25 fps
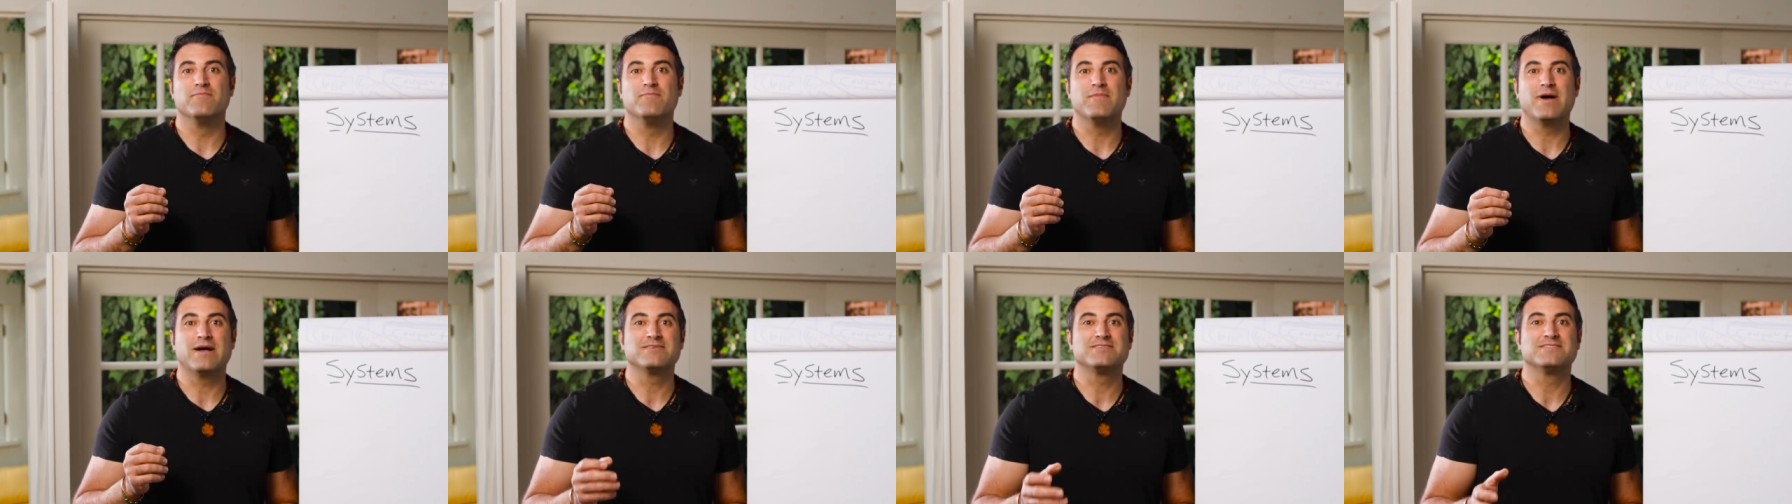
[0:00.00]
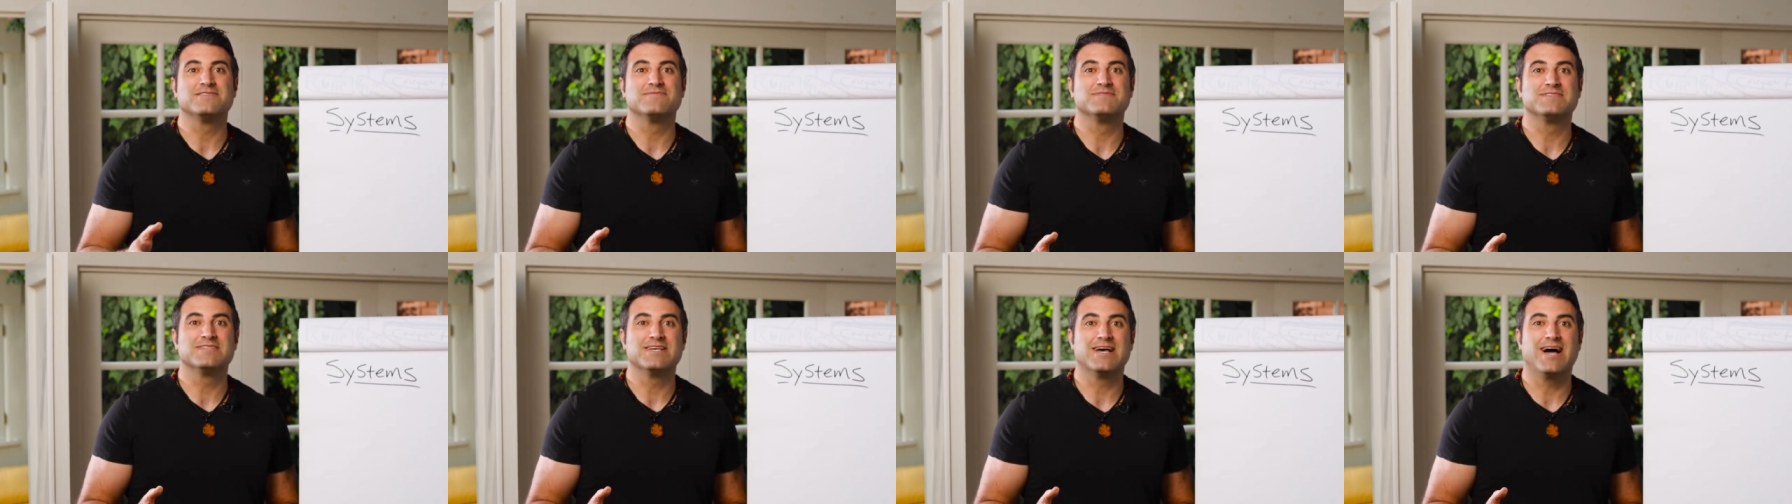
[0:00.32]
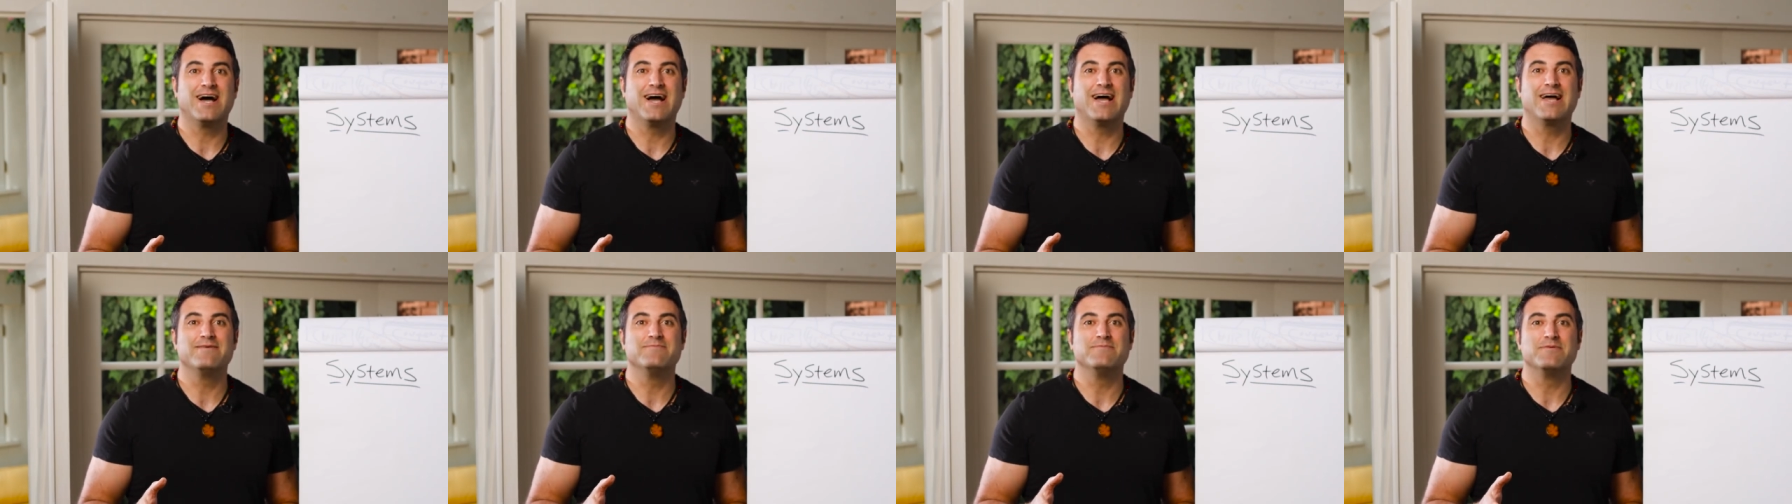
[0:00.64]
amounts of
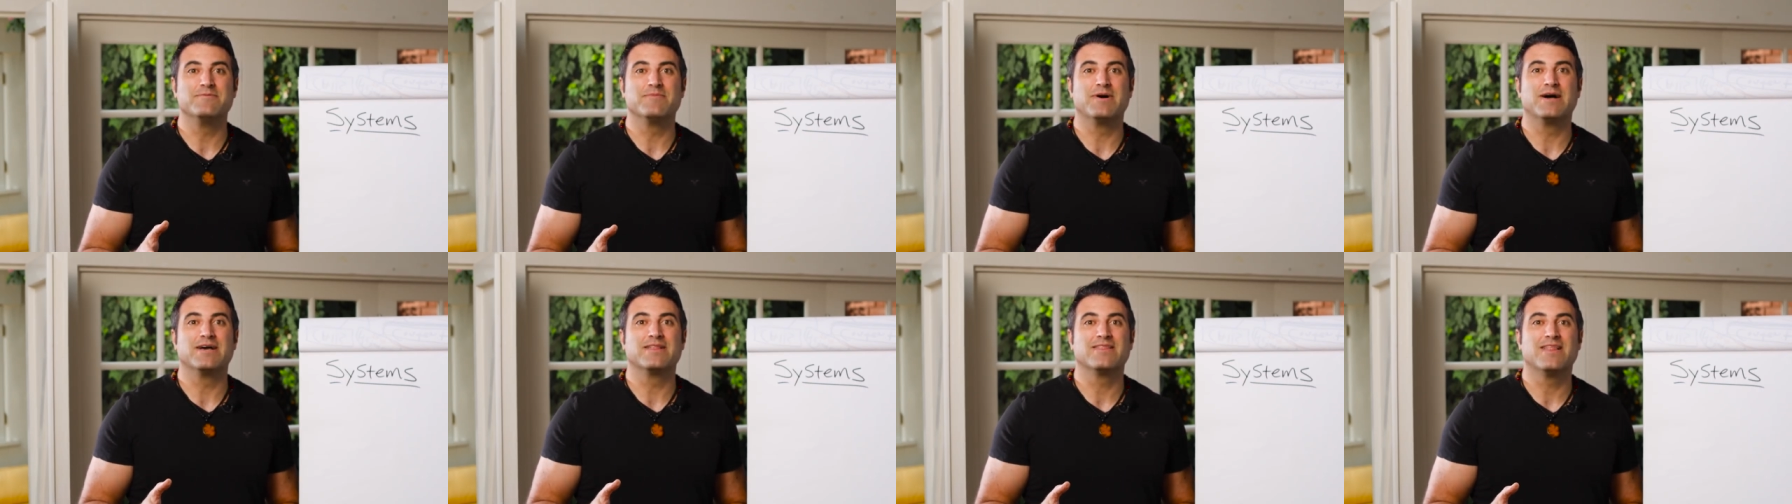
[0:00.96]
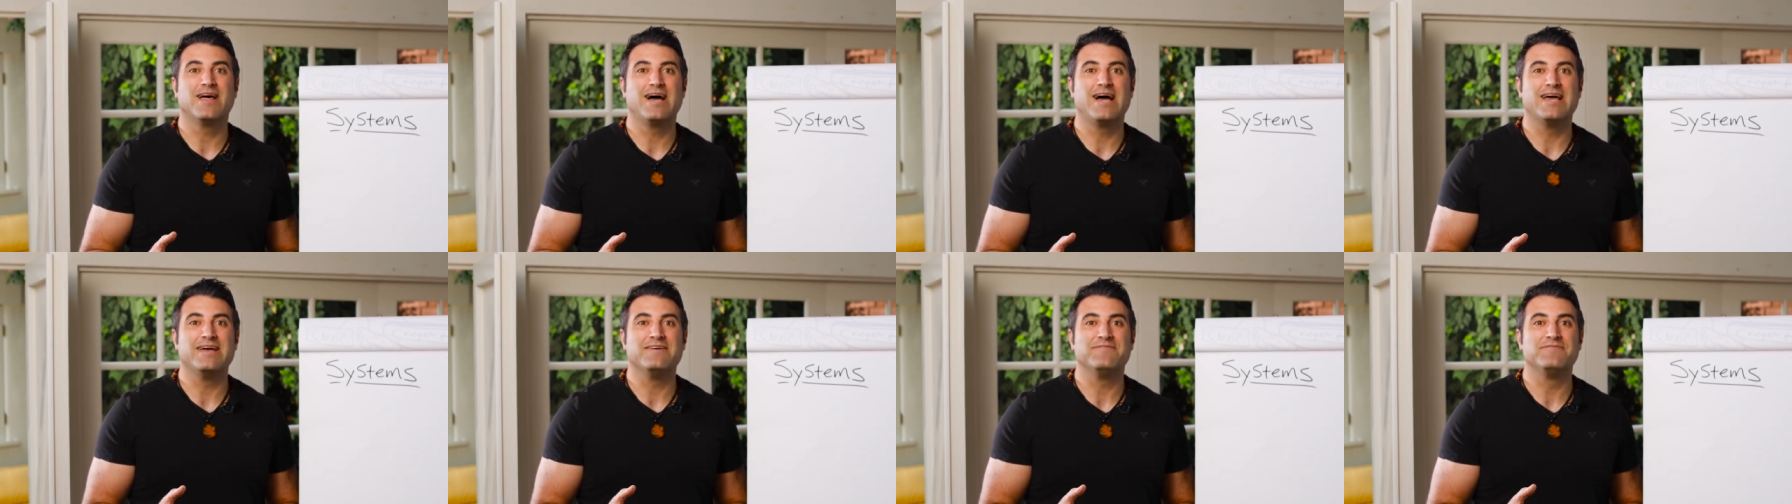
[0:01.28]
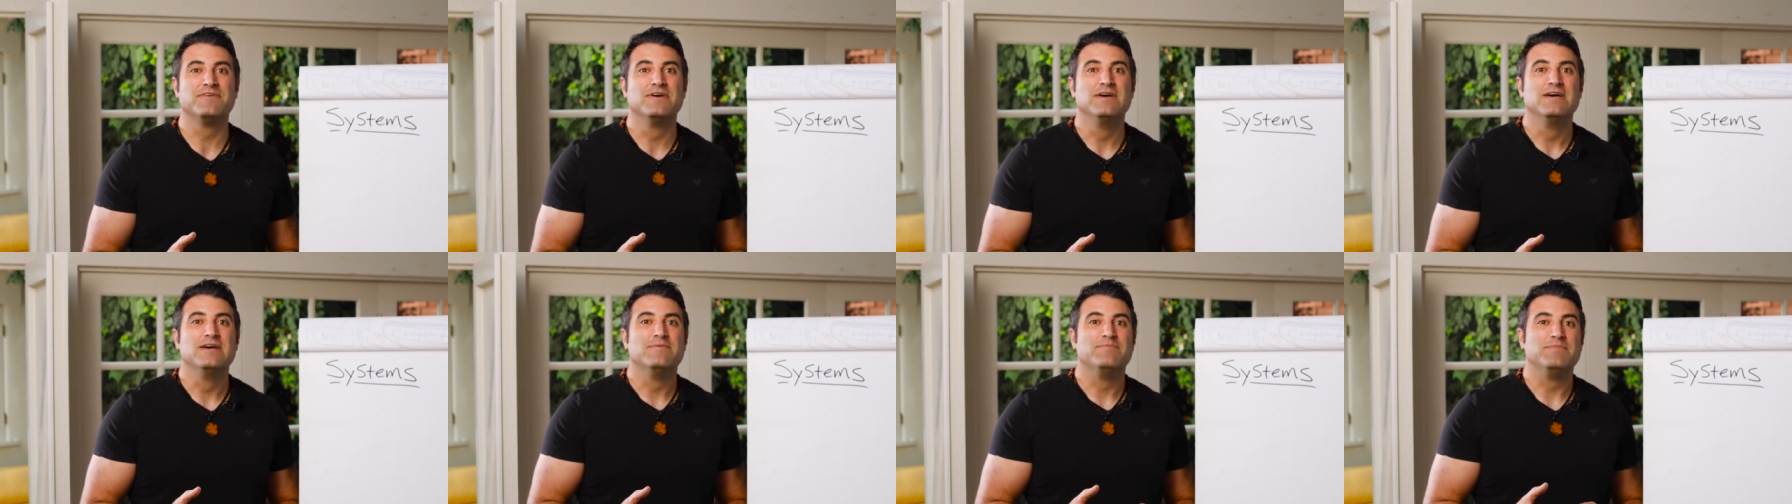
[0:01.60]
time in my life
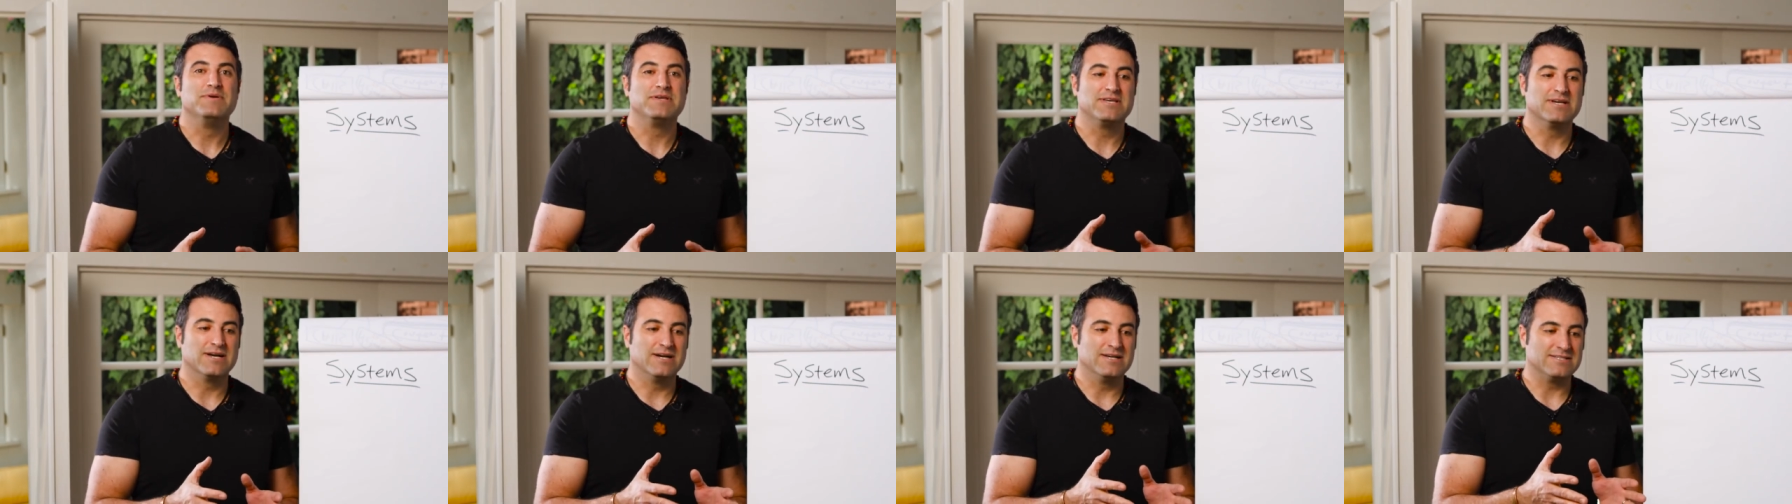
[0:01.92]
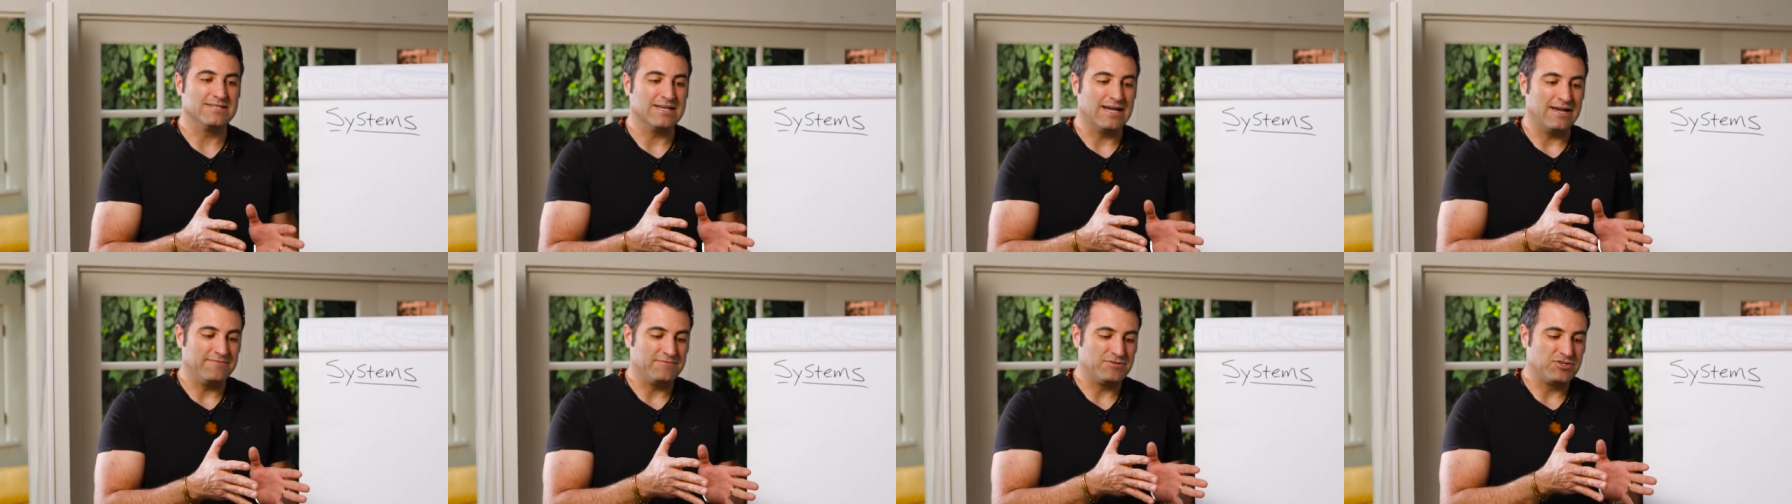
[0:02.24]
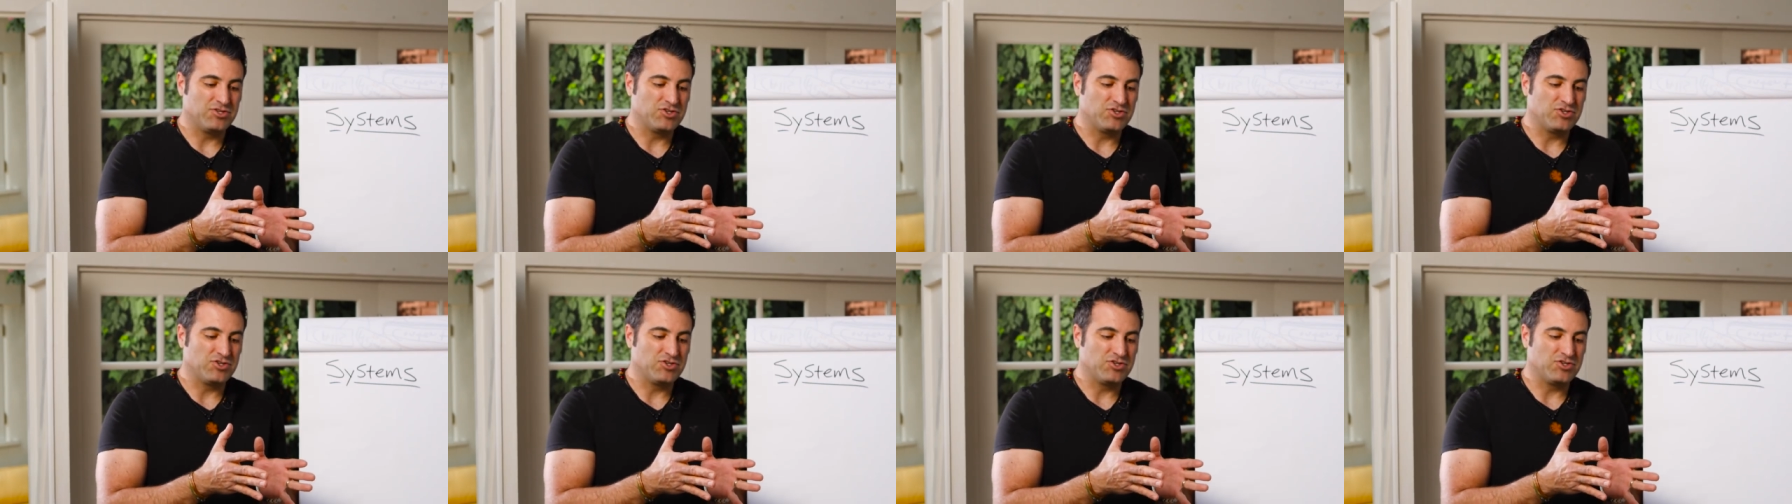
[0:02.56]
because I've